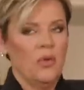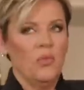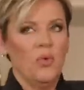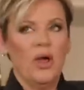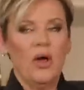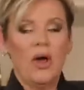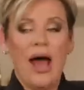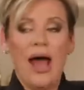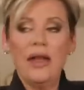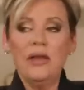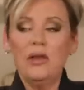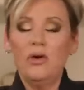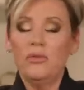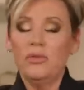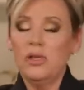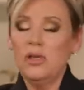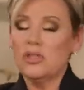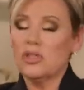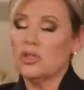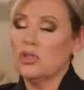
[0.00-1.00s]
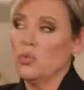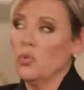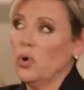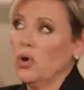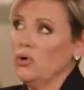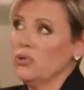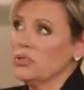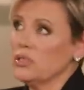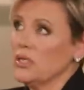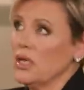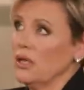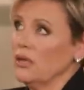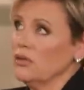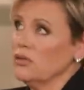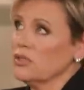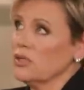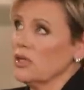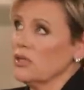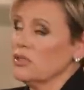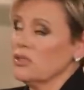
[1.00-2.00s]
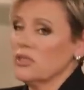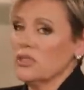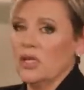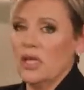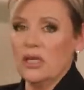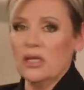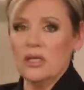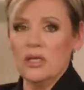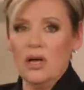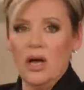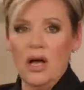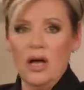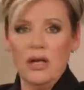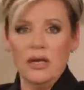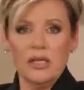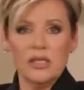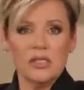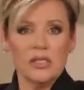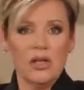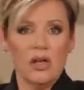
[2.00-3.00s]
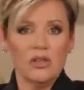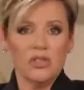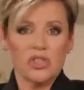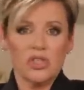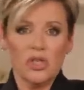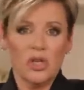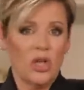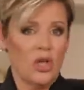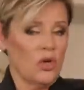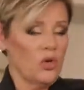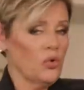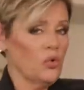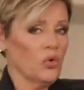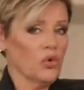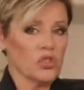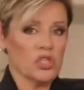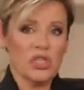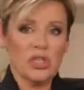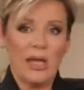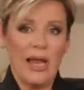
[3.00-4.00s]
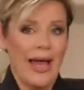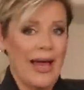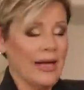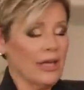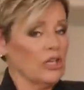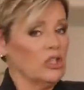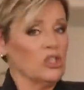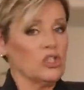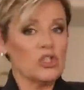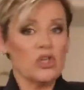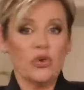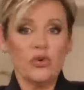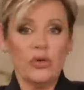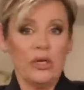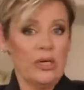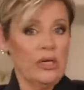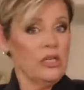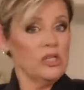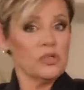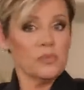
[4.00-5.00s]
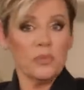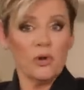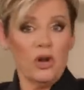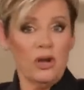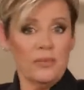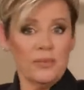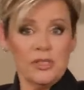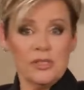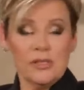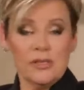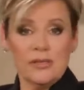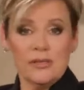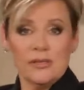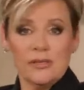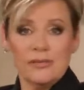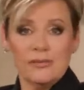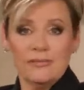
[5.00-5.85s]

Well, I know this. The Word tells us that God is not slow or slack concerning His promises.